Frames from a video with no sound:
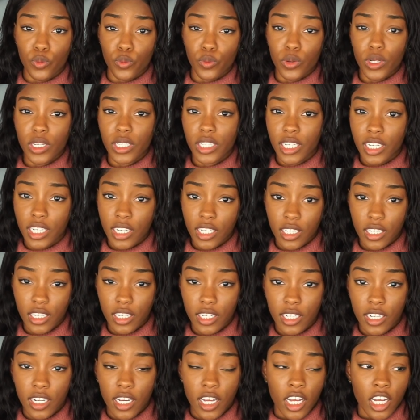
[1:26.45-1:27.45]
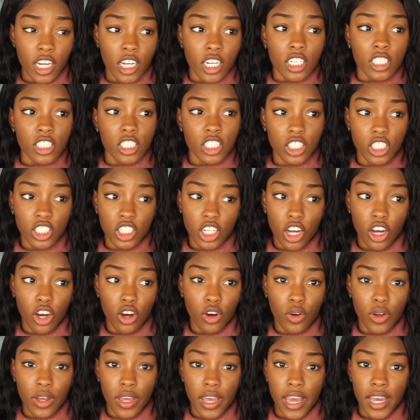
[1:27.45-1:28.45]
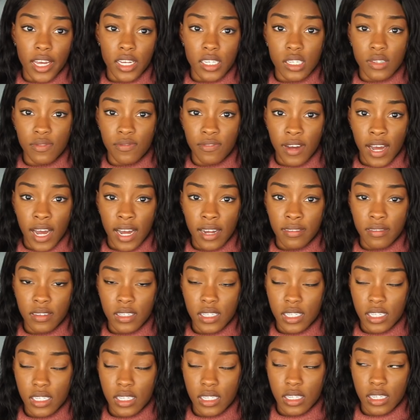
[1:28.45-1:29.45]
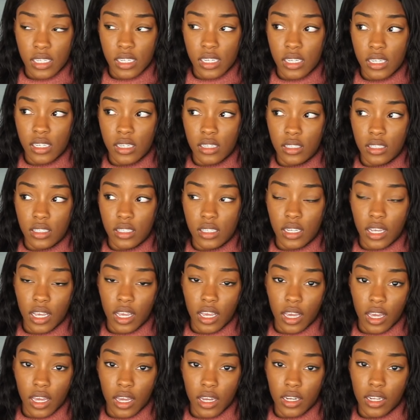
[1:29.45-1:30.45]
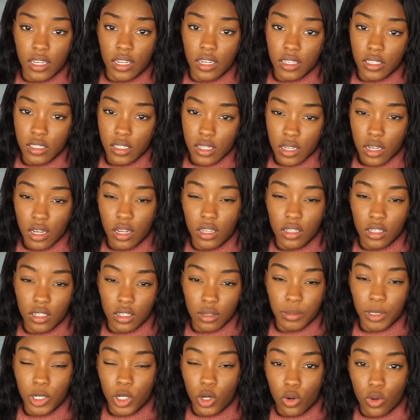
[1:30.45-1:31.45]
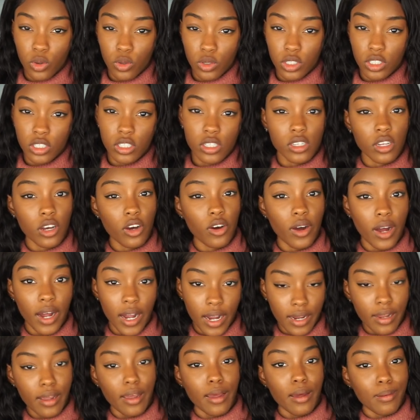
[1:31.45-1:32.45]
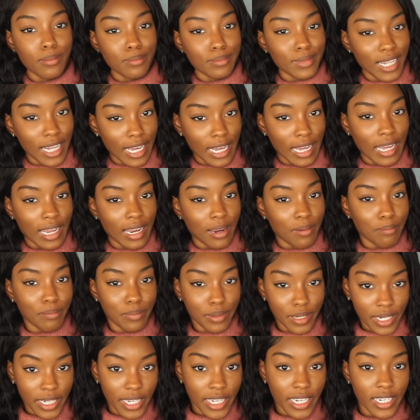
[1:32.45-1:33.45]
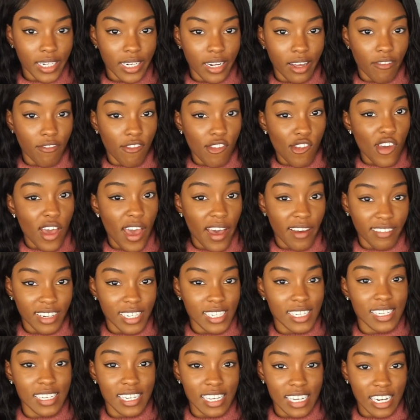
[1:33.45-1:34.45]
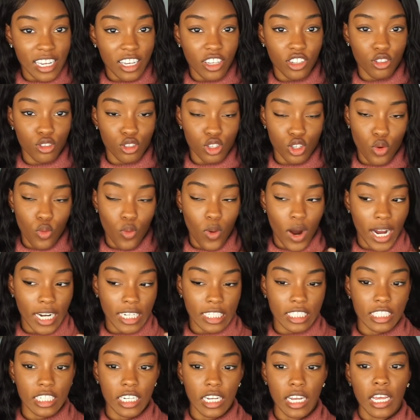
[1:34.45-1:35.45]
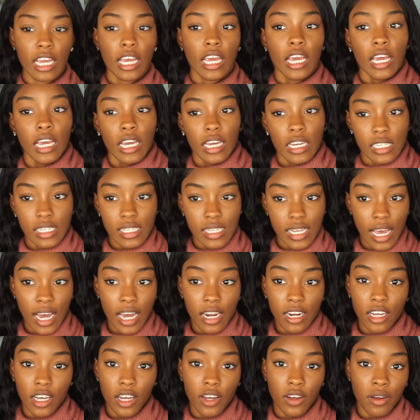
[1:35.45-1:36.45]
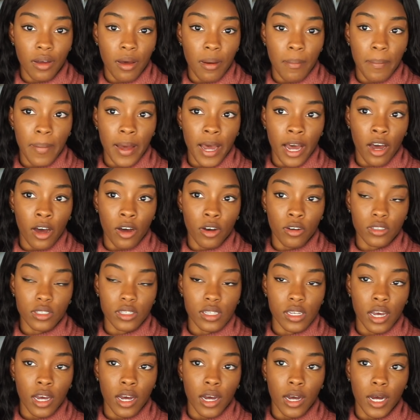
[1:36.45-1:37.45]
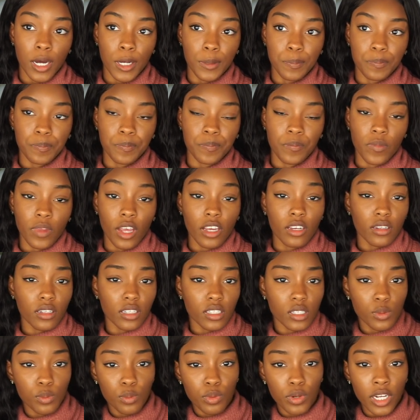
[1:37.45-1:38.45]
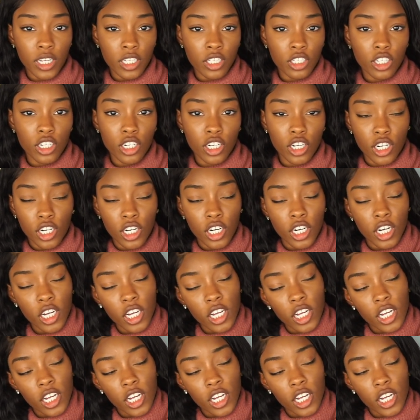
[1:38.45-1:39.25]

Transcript: really good show. It has five seasons and it is a little bit older, so I am late, but if you haven't seen it, you should watch it. It's kind of about um this brother,